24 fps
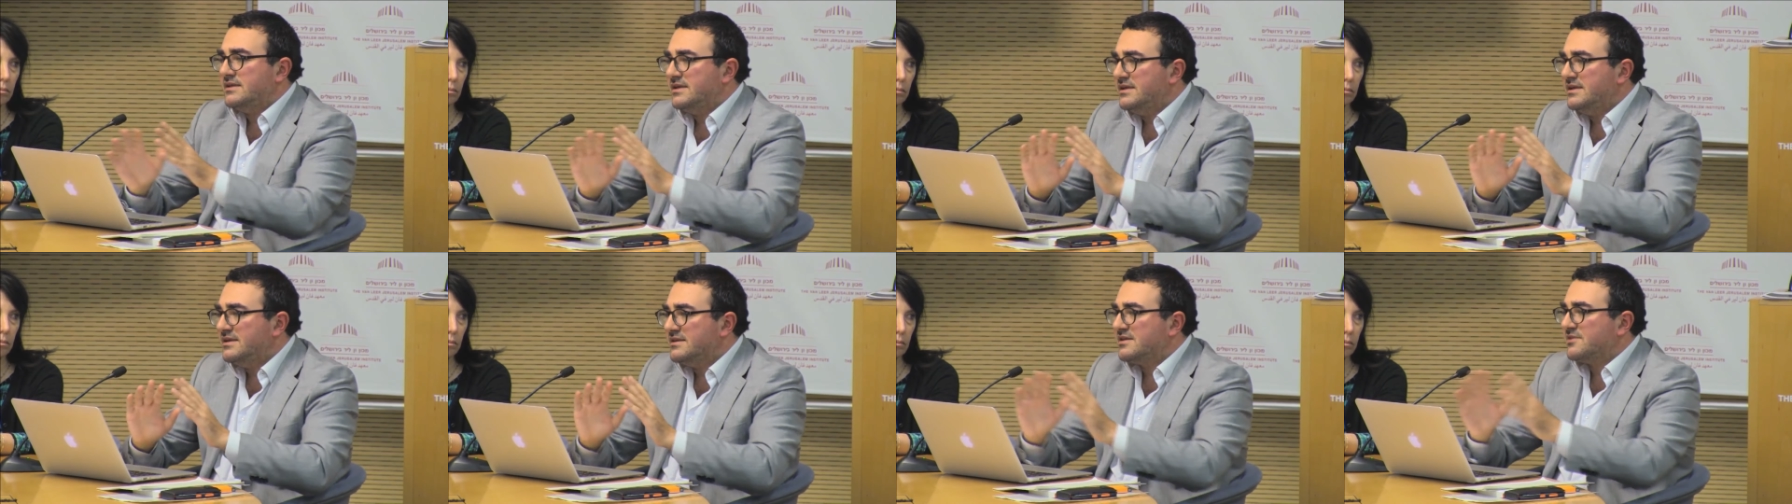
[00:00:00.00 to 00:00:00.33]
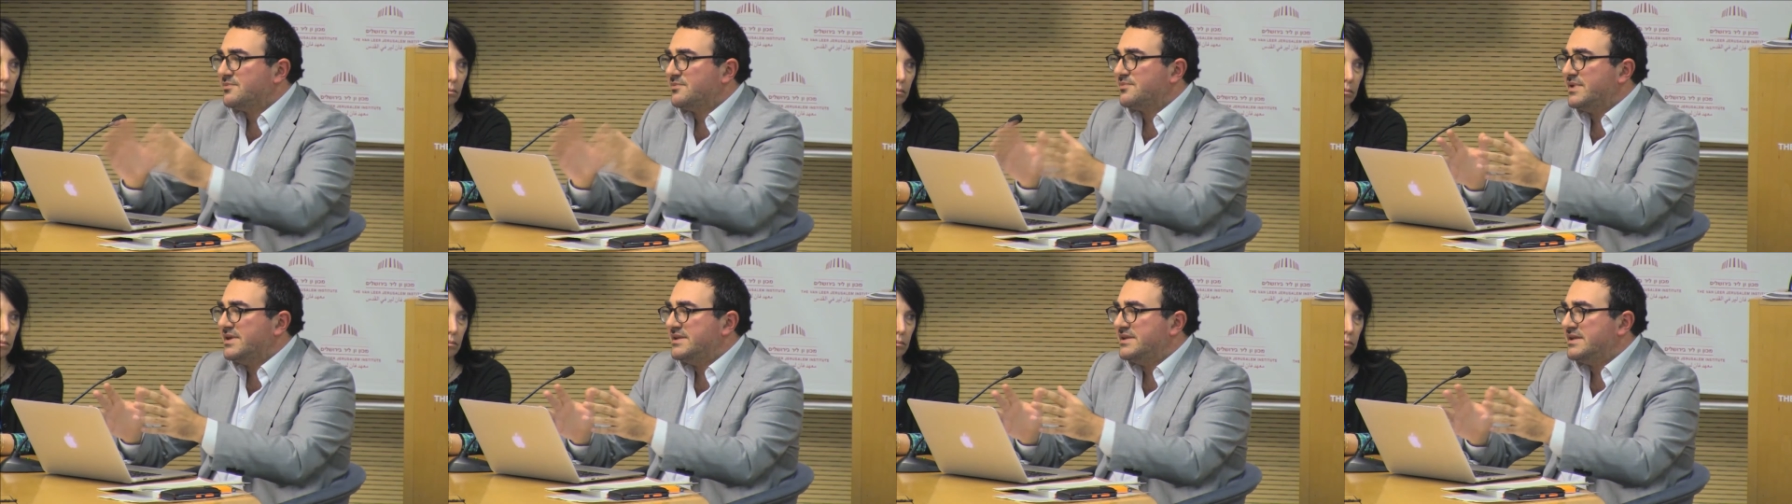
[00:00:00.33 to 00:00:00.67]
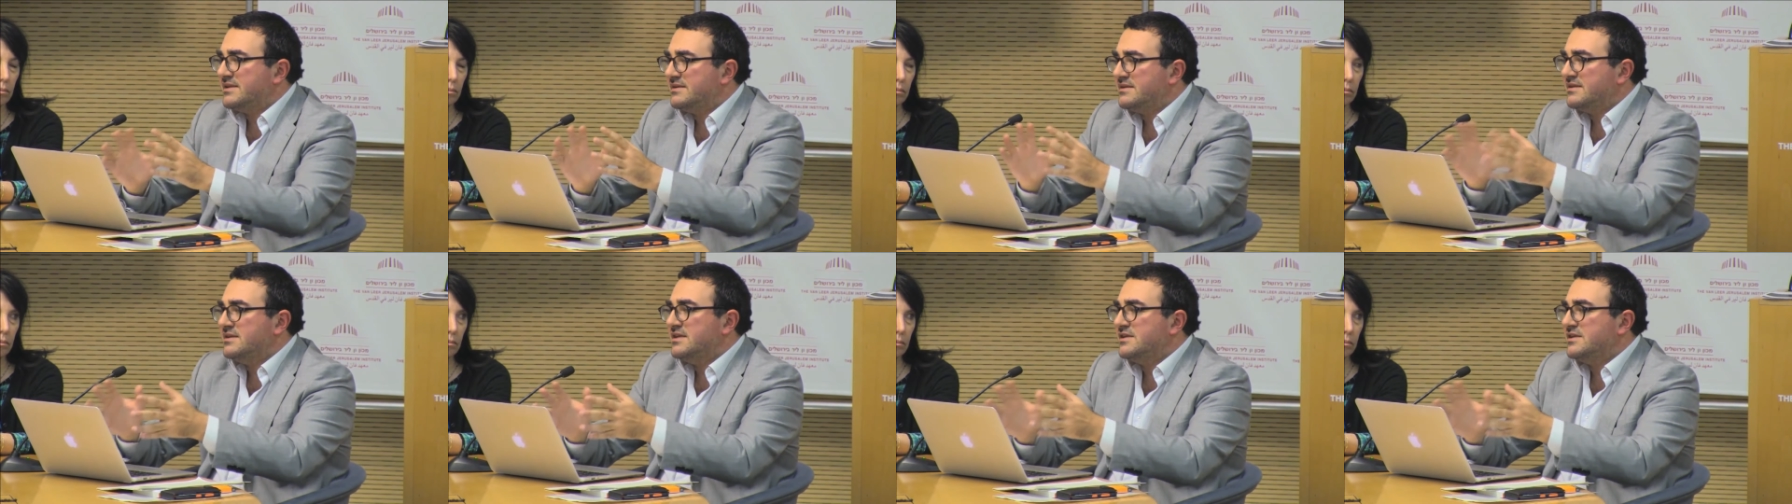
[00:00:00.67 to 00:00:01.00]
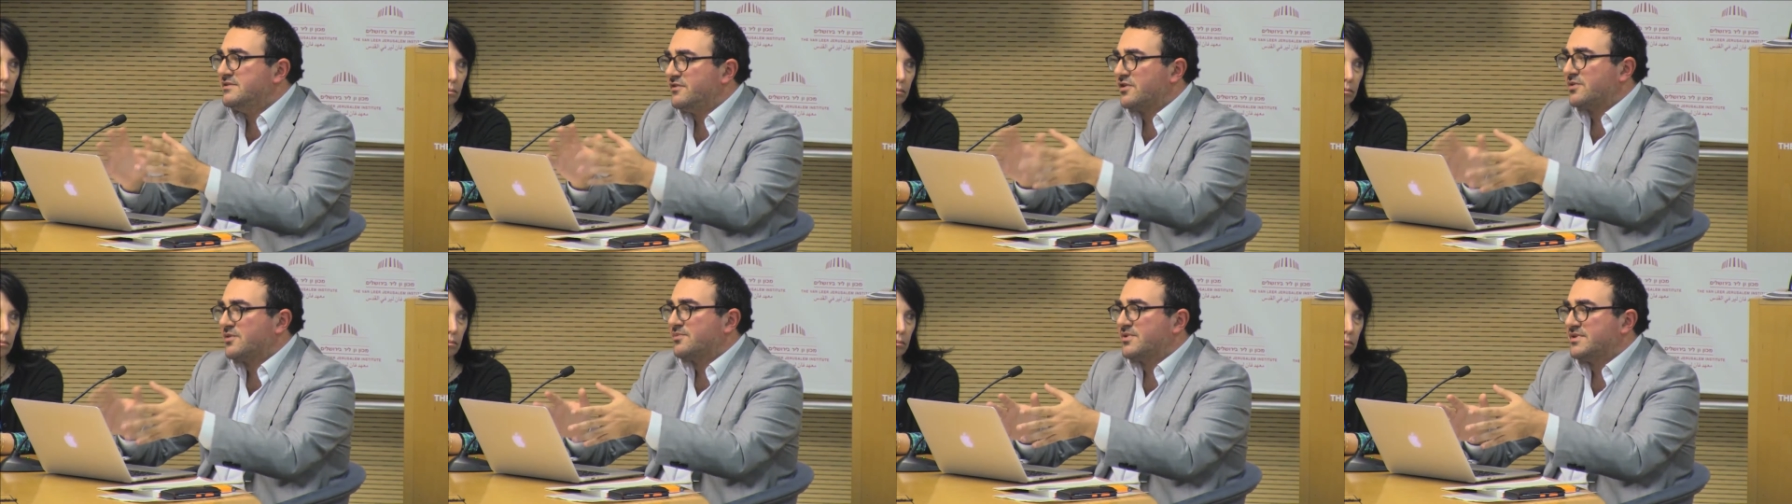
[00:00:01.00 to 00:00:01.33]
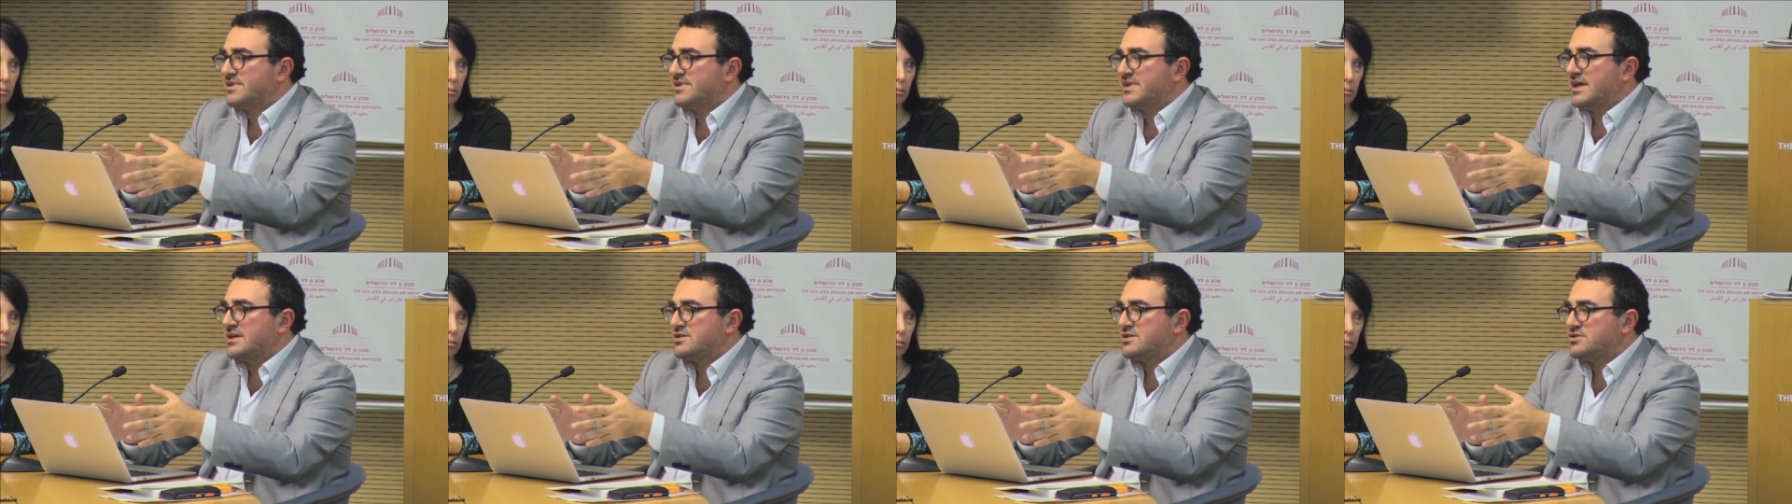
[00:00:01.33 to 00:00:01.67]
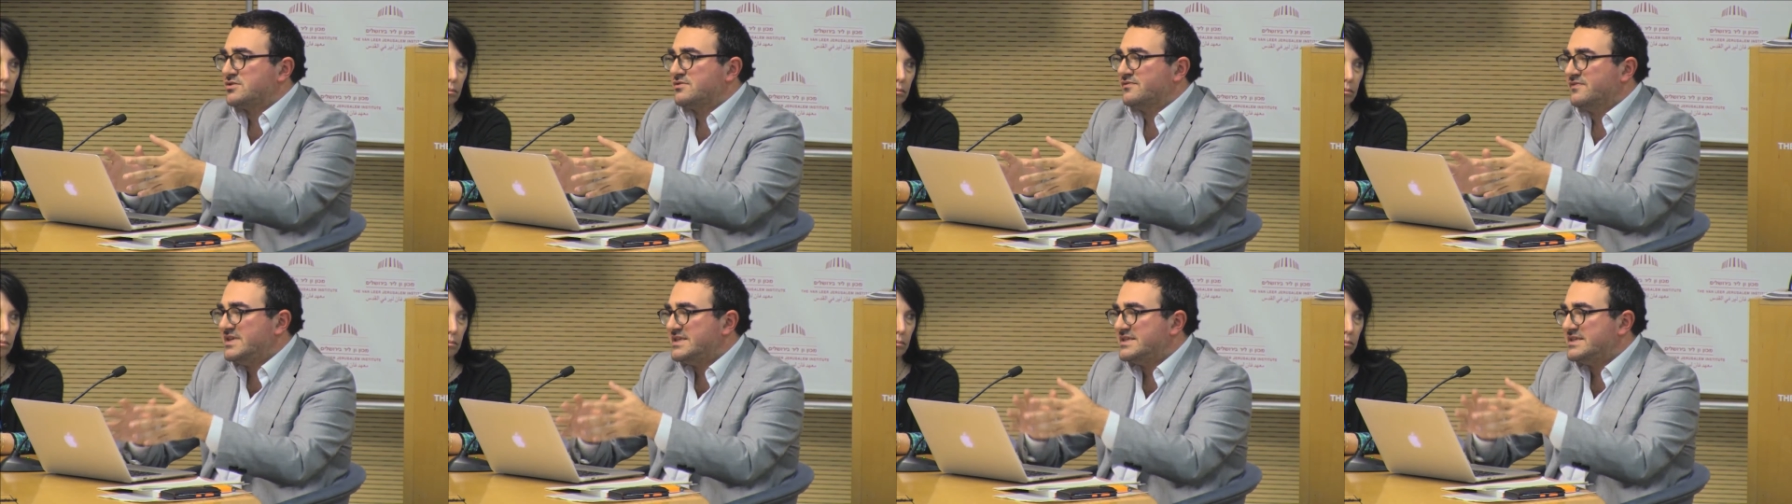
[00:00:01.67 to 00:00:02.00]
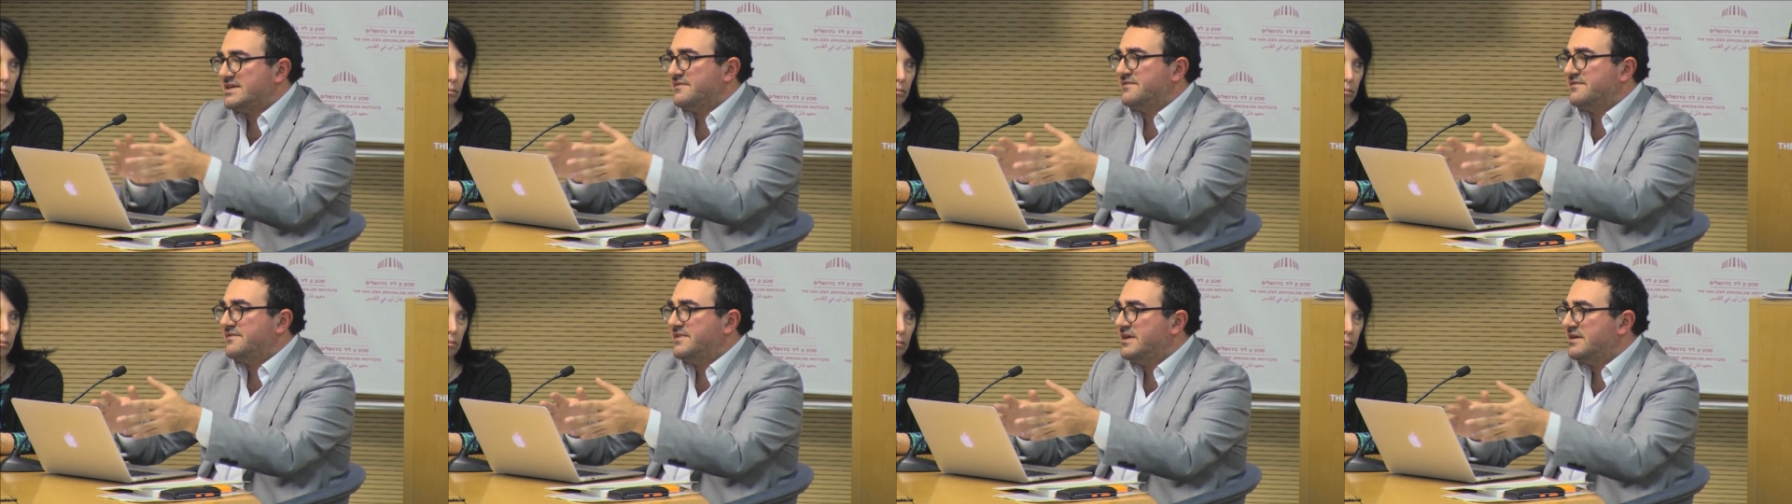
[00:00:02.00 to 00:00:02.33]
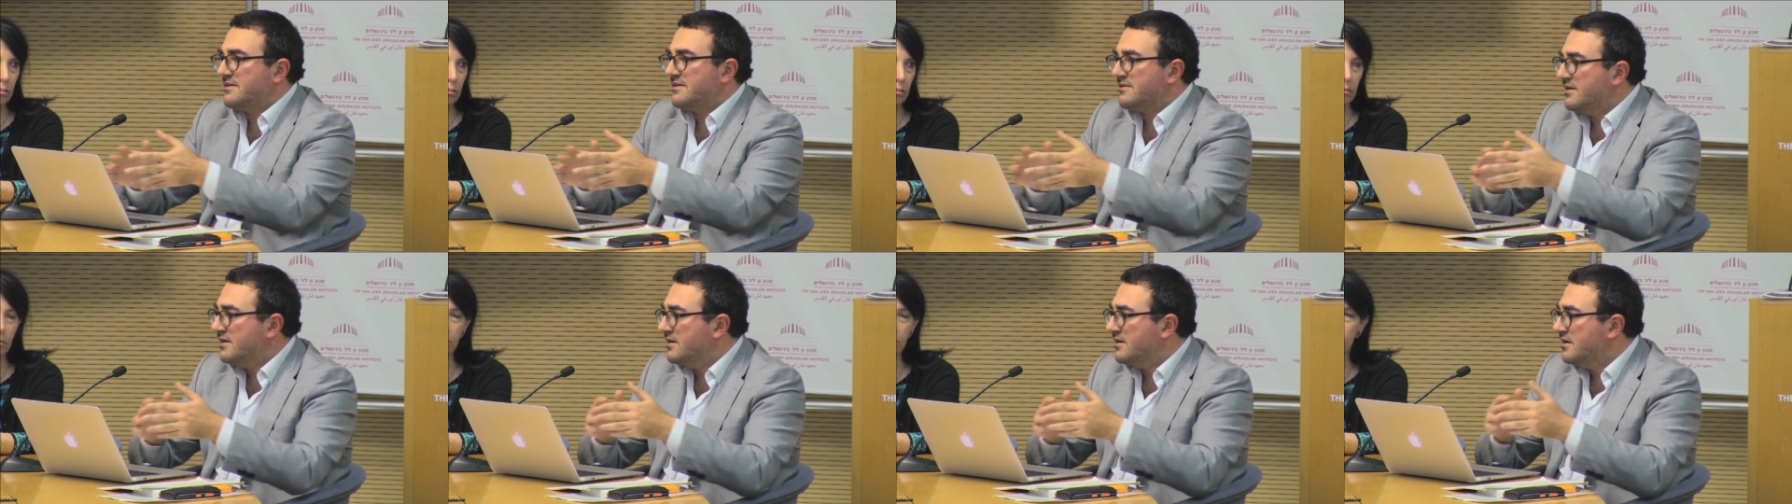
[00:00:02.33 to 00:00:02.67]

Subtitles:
in interpreting the need for protection vis-à-vis